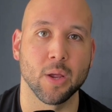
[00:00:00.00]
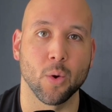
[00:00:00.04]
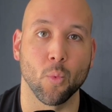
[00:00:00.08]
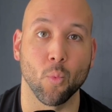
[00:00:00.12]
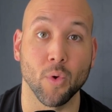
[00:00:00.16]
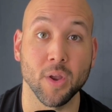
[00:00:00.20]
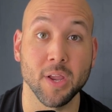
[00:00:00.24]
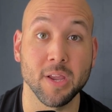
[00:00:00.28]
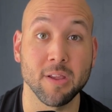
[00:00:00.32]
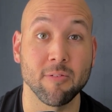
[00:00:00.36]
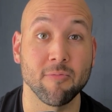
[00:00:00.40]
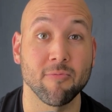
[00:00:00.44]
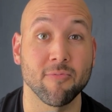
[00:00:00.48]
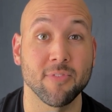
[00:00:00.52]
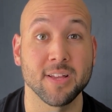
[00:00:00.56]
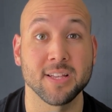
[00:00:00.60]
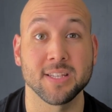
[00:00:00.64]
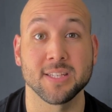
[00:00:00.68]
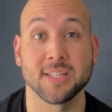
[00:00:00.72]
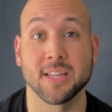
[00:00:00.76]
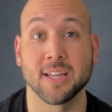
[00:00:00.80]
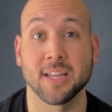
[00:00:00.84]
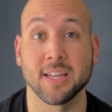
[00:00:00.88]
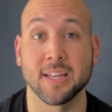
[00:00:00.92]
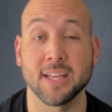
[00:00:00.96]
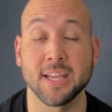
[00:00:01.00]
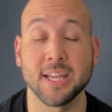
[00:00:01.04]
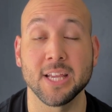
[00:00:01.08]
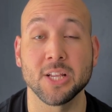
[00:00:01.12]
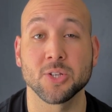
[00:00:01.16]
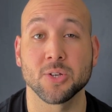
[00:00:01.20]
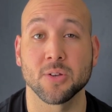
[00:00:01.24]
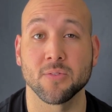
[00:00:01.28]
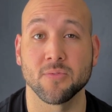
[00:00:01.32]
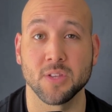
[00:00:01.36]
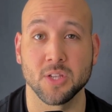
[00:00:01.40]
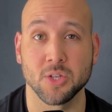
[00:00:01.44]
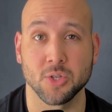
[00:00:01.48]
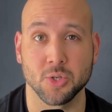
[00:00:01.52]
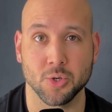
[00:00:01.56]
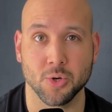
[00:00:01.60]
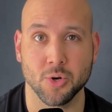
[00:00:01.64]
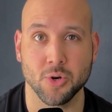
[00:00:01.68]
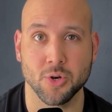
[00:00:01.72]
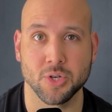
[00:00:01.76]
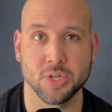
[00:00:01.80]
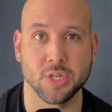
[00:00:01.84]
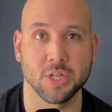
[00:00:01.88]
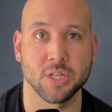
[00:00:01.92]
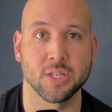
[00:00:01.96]
revisited each of these
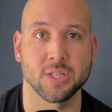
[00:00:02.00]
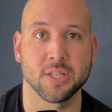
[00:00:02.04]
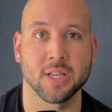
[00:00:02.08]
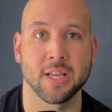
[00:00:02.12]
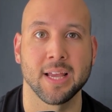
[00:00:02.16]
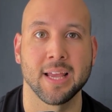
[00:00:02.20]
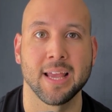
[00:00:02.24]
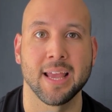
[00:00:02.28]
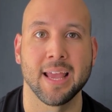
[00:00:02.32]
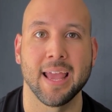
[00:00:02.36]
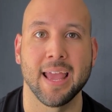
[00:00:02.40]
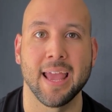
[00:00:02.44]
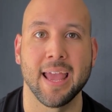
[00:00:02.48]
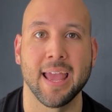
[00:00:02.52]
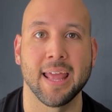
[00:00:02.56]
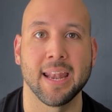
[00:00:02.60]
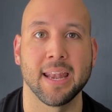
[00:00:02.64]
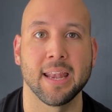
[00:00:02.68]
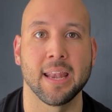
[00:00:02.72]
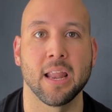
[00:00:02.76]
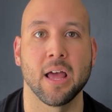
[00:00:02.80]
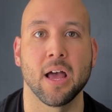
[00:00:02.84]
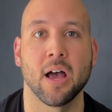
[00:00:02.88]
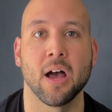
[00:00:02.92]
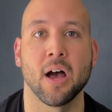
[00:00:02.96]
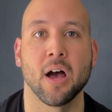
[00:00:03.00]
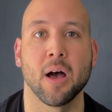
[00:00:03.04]
churches and